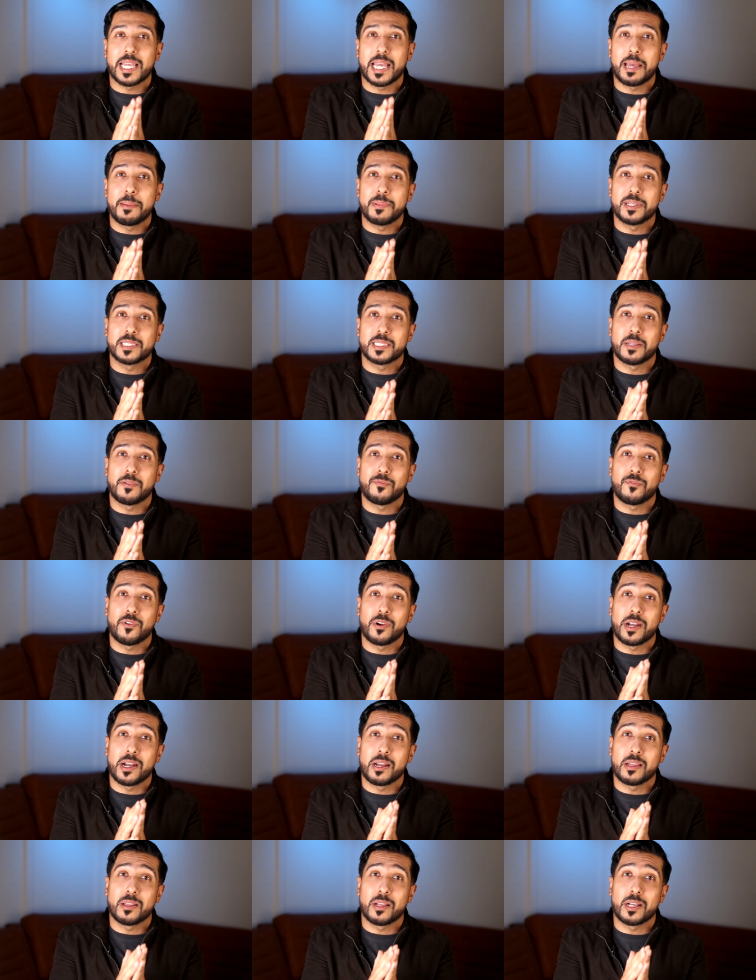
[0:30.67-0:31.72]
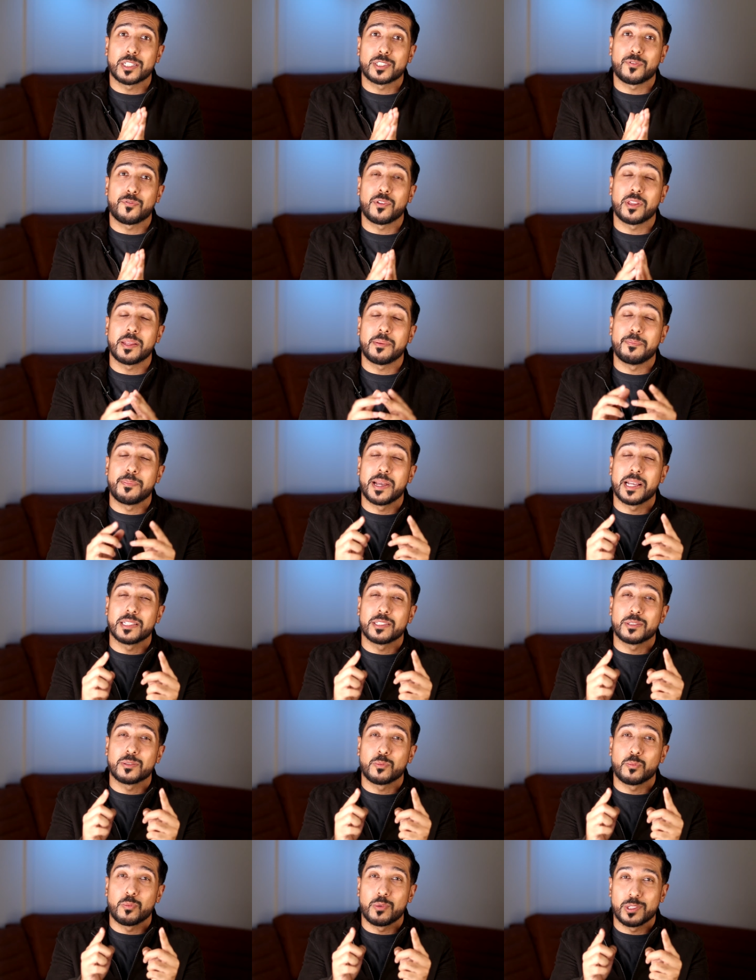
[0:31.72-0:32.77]
MSM for hair loss for the
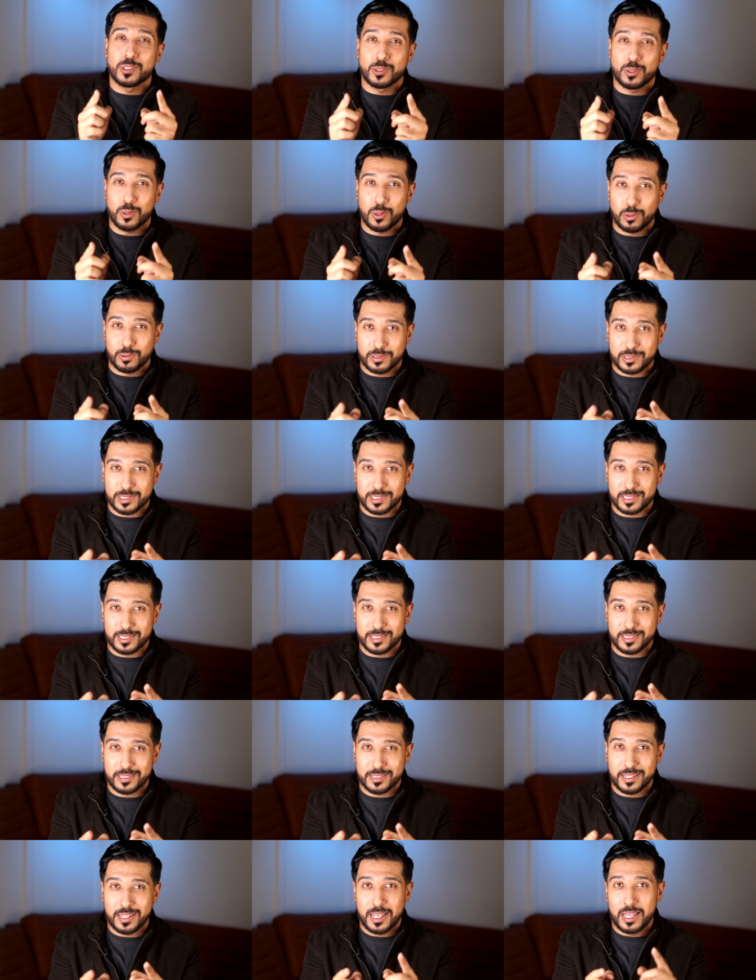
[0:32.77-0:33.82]
best results?